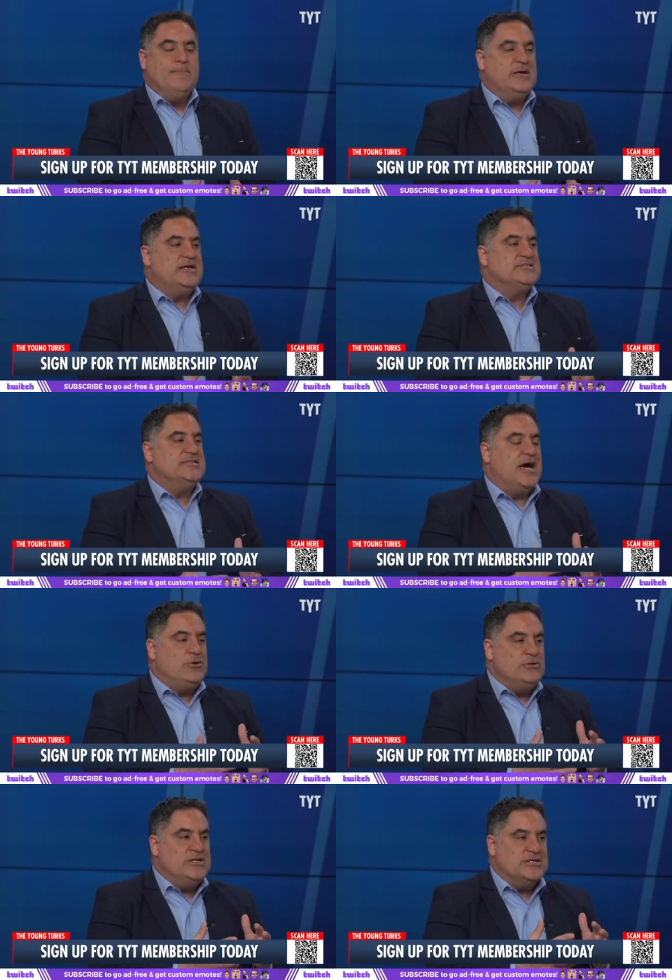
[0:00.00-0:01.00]
because not
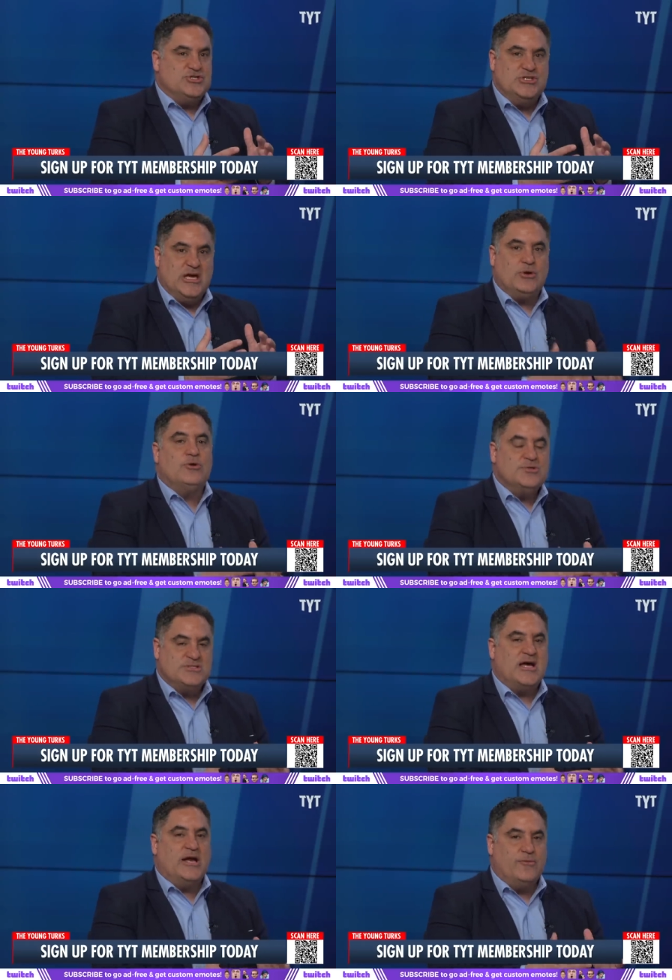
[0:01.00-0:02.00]
only does she get her
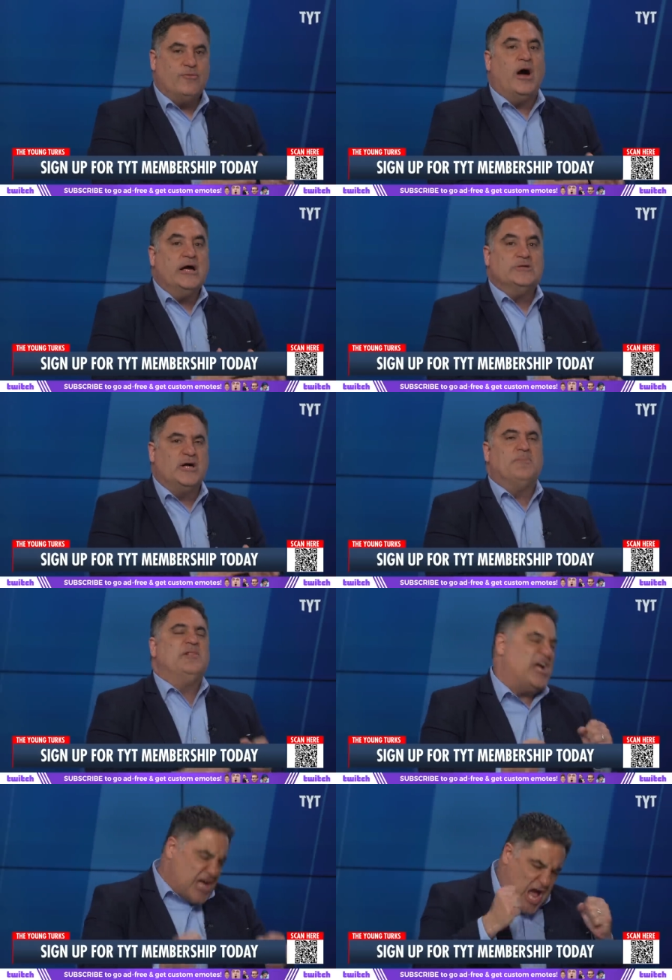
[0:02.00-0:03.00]
side riled up,
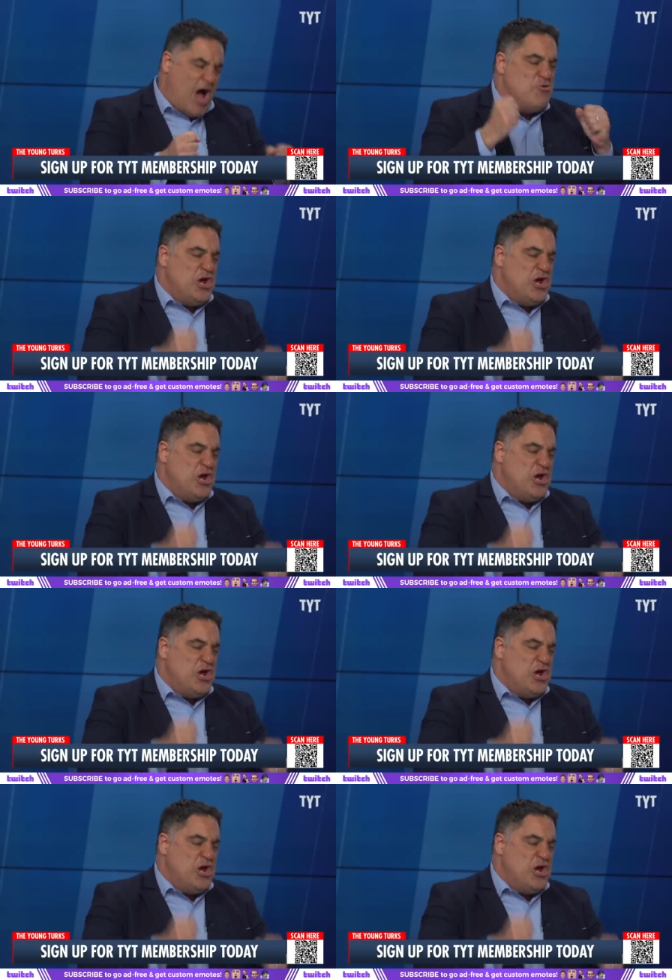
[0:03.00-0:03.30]
like, oh,